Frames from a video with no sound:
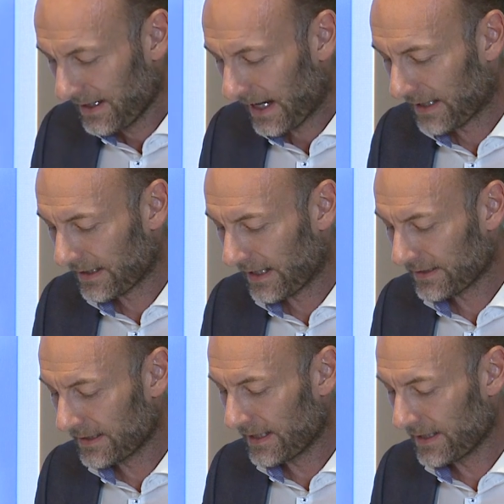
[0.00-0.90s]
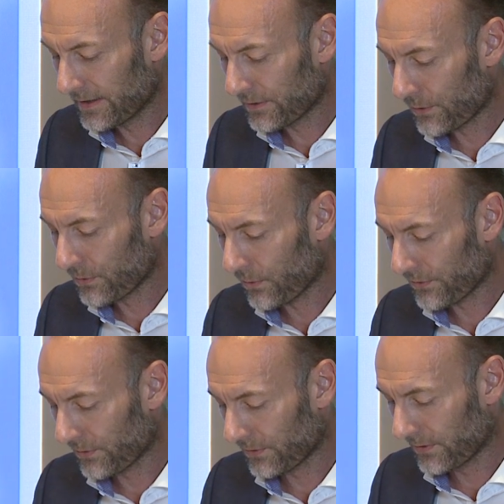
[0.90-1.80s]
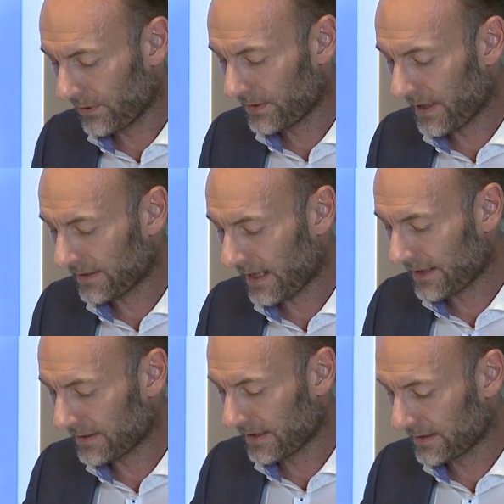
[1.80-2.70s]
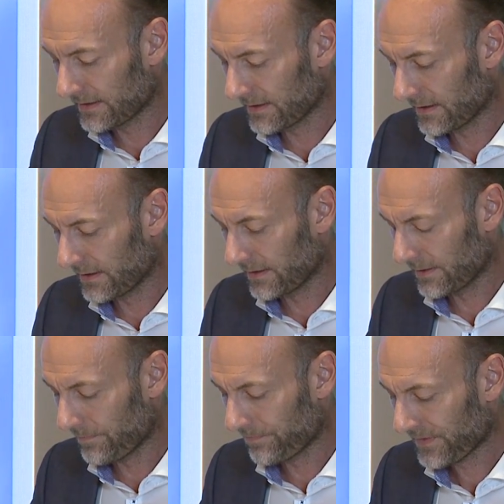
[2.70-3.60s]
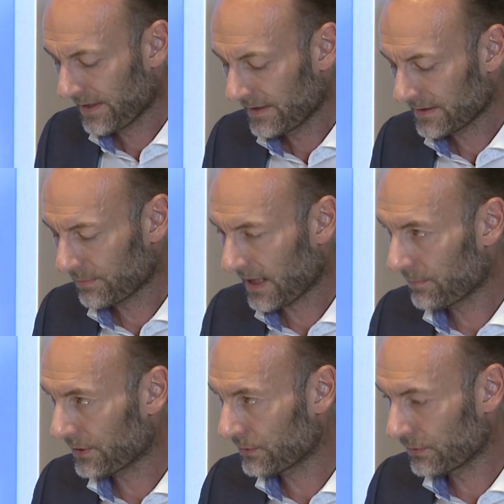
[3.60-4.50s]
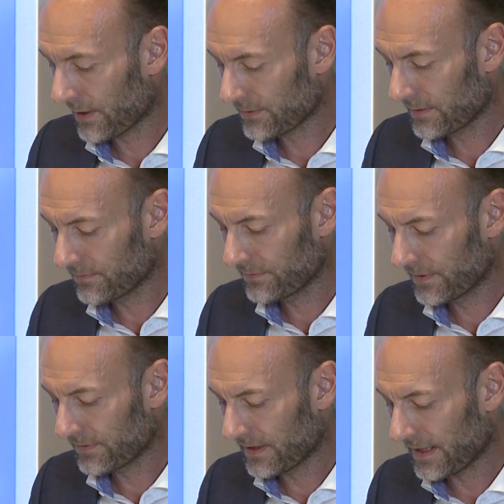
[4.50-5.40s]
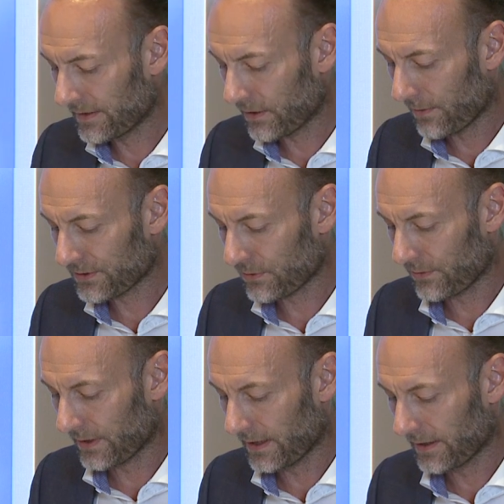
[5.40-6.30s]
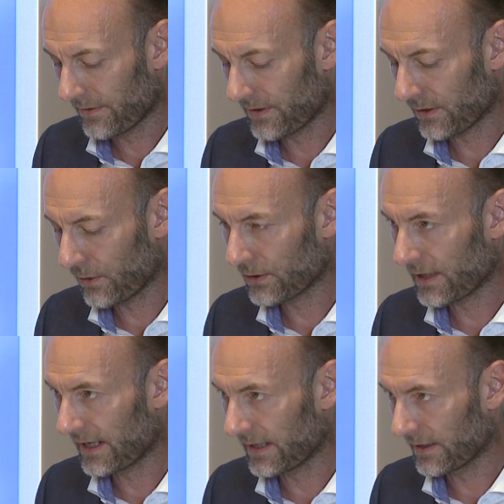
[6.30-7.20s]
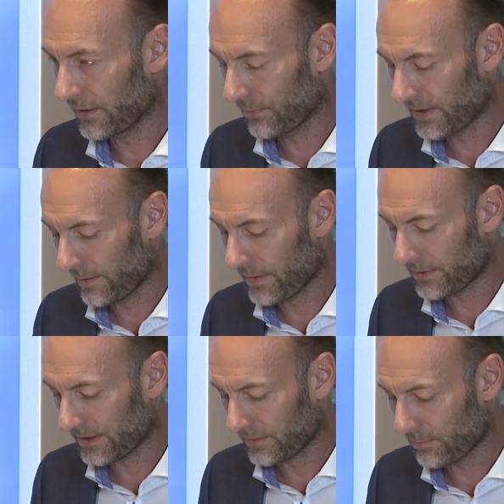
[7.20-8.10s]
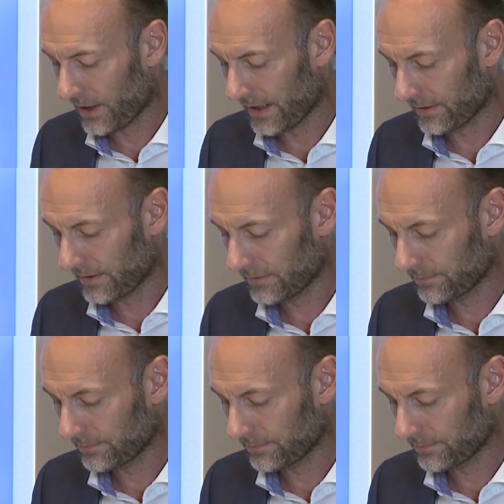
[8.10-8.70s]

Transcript: and he co-authored The Atlantic's September 2015 cover story, The Coddling of the American Mind.